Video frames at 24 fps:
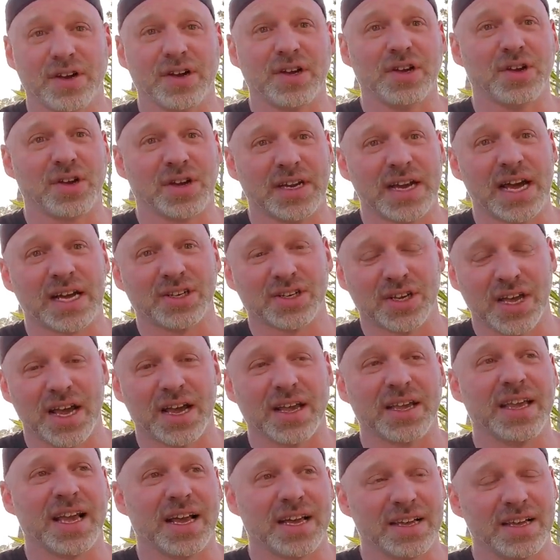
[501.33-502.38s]
you can actually,
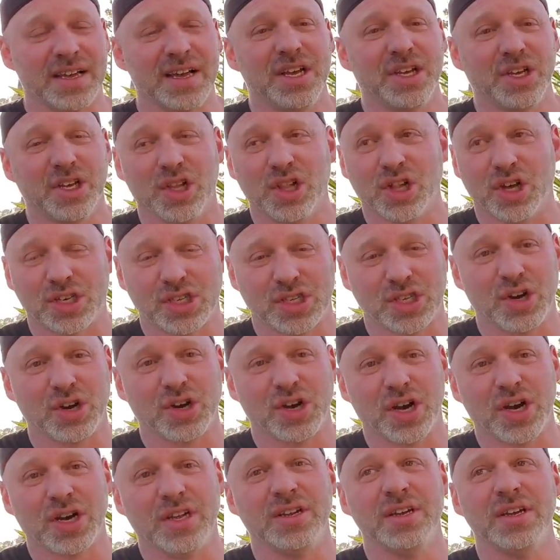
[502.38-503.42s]
have, yeah, it looks so
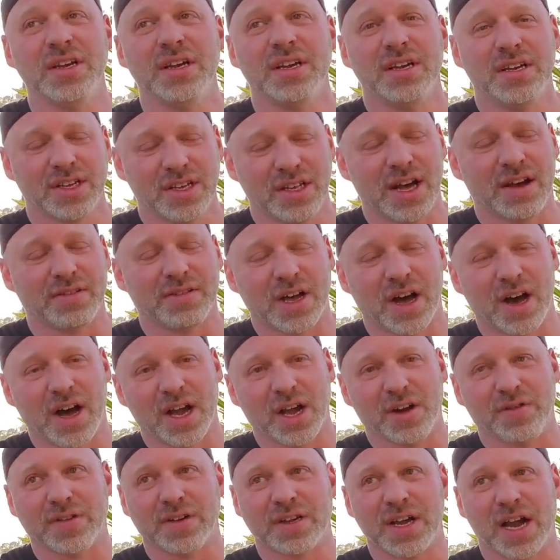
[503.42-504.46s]
good, you'll have to
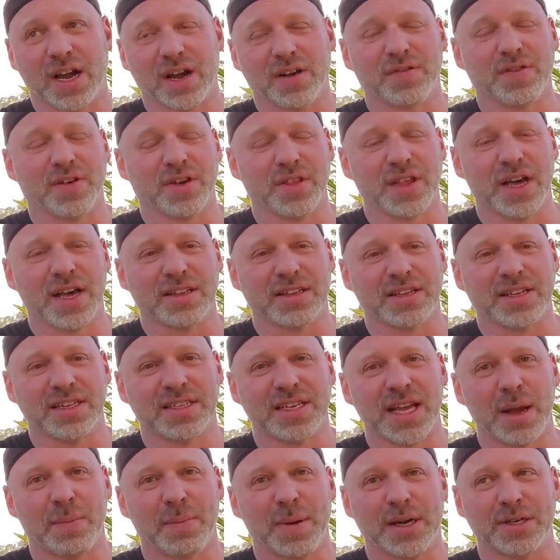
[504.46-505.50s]
hire a photographer That's that right. can
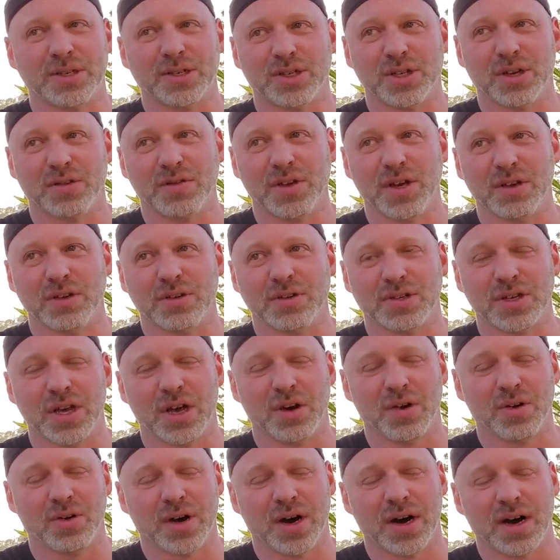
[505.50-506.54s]
take pictures of you. So
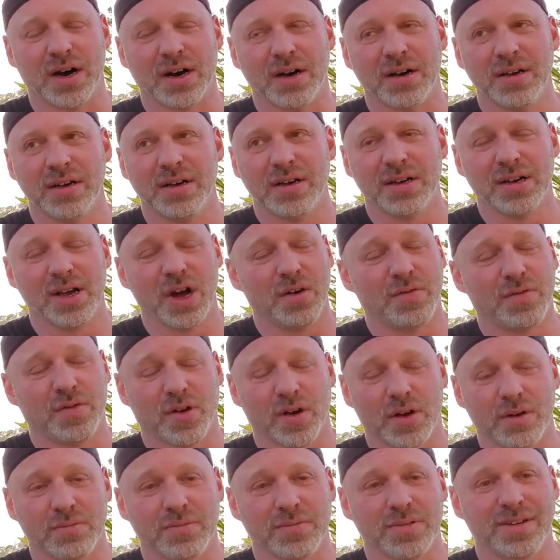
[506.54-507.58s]
right. Uh, go Very for
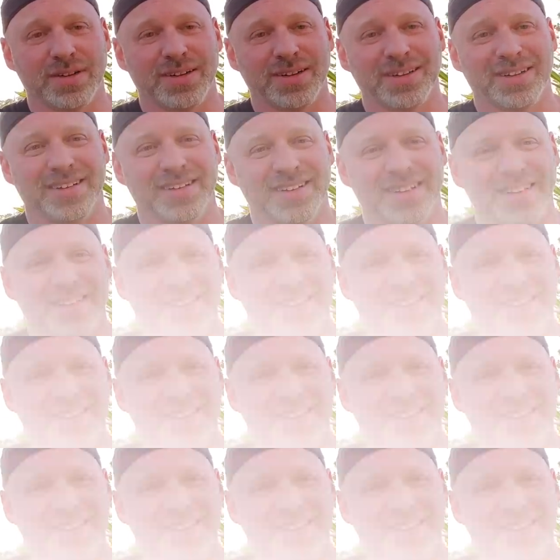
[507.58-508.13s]
cool. it. All right.